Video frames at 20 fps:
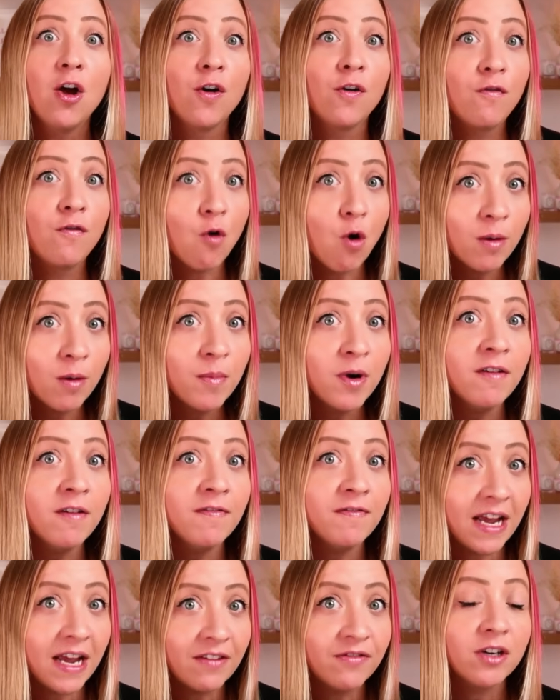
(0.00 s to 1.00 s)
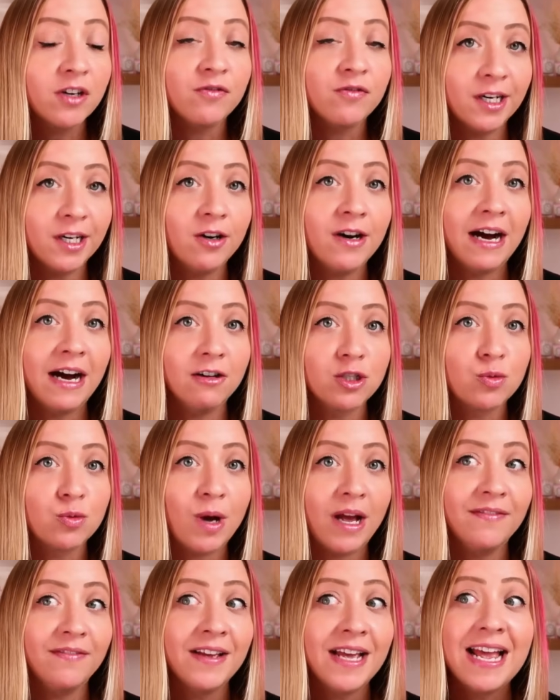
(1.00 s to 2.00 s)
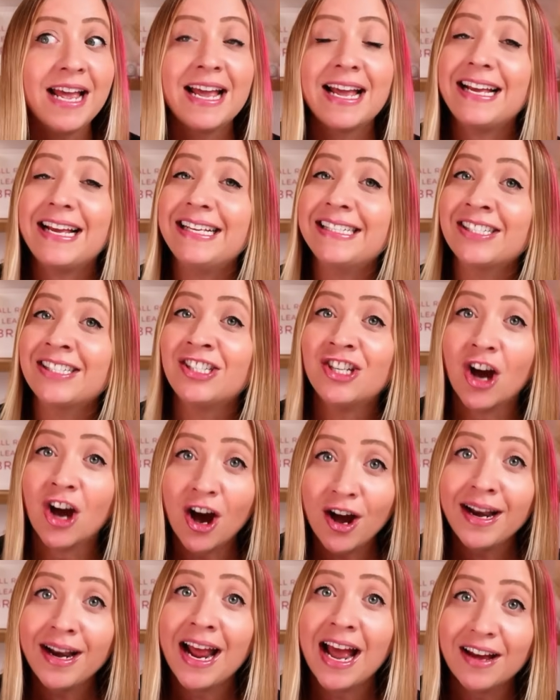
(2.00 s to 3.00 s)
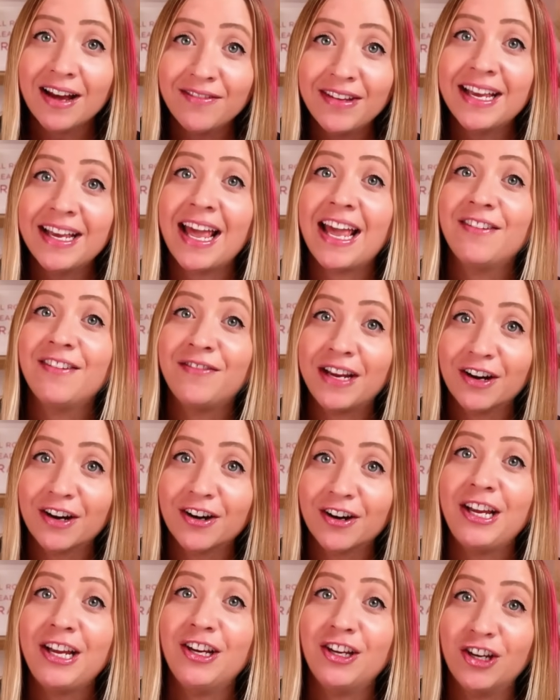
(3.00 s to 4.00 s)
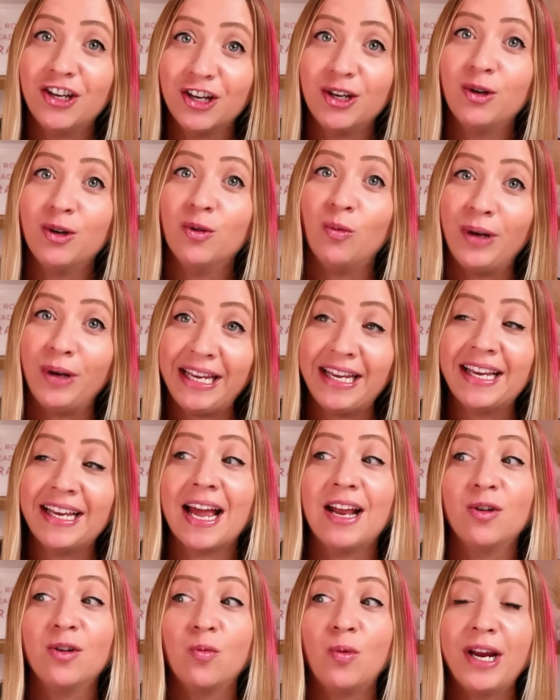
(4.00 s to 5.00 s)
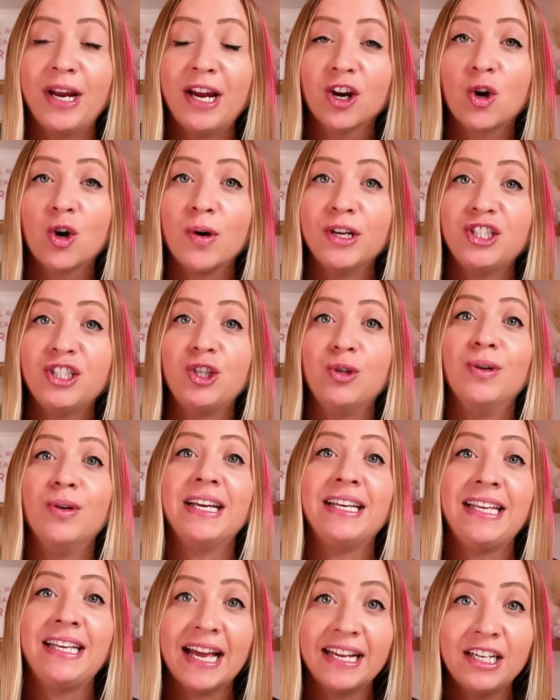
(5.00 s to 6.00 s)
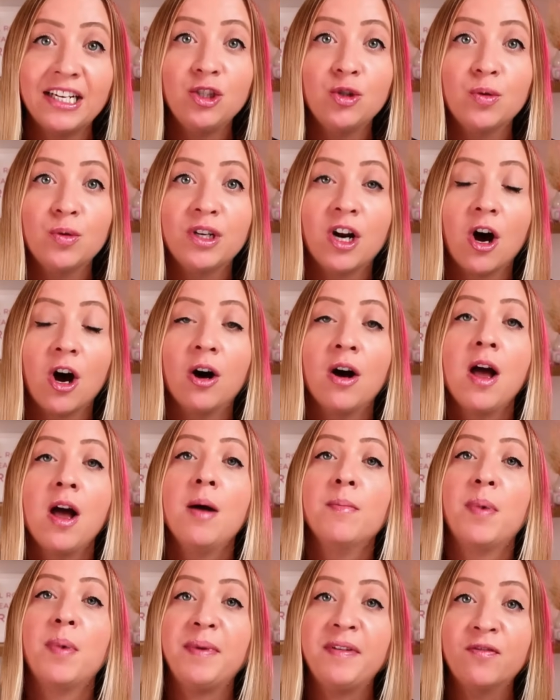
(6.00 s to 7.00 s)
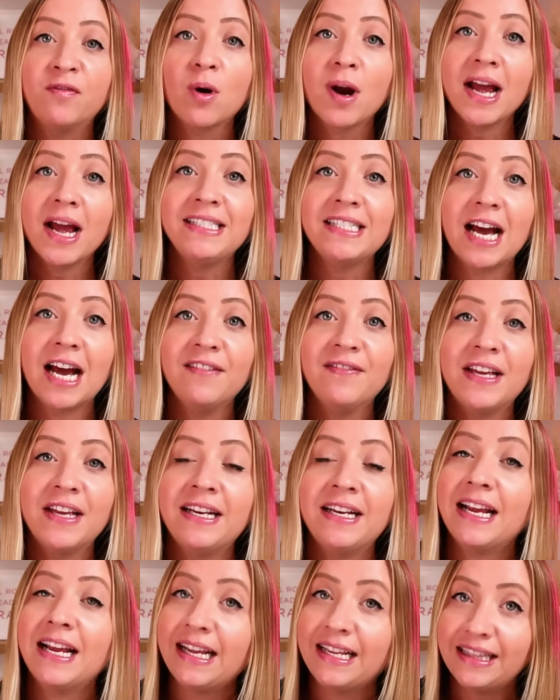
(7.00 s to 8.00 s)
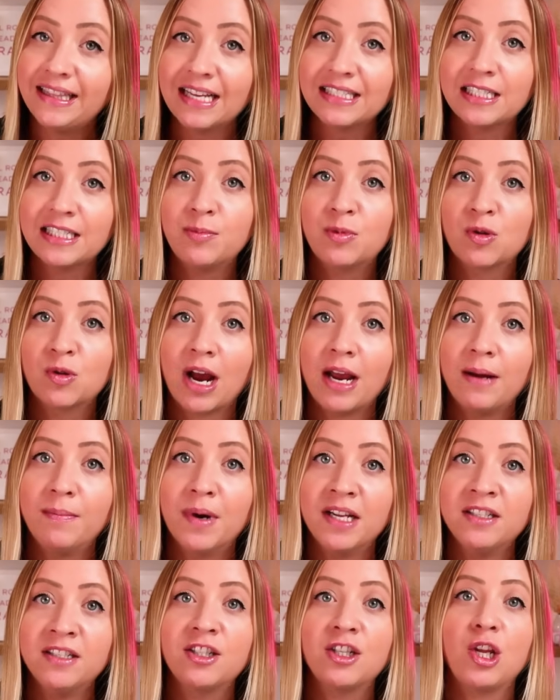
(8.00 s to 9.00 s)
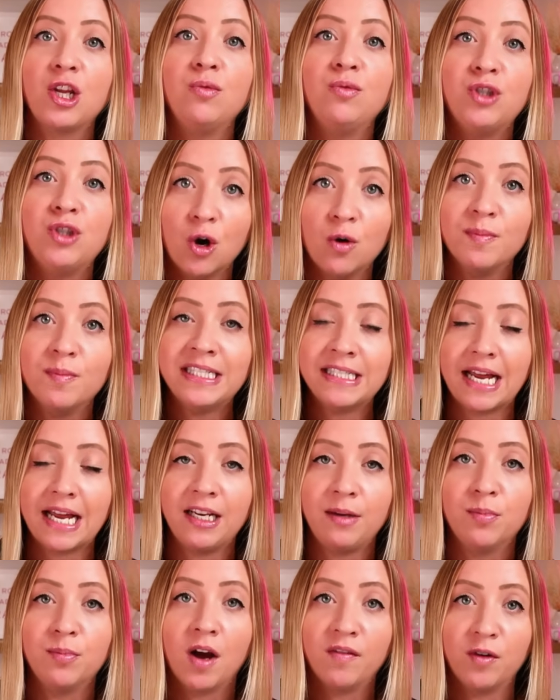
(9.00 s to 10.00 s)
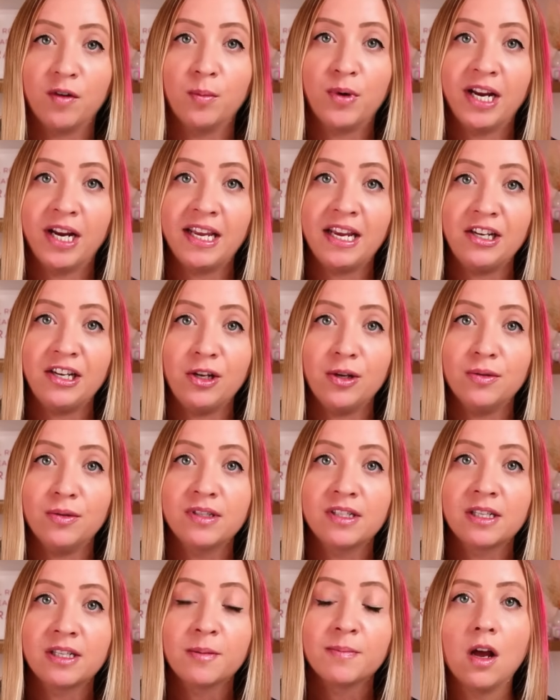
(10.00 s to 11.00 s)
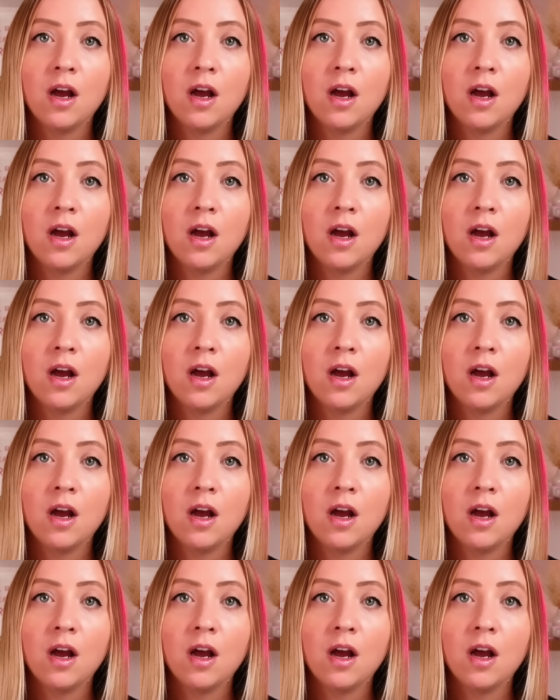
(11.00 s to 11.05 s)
former favorite Real Housewife is not having a very good week, and we are going to get into it all. But before I dive in, hit that subscribe button so you don't miss any Bravo breaking news.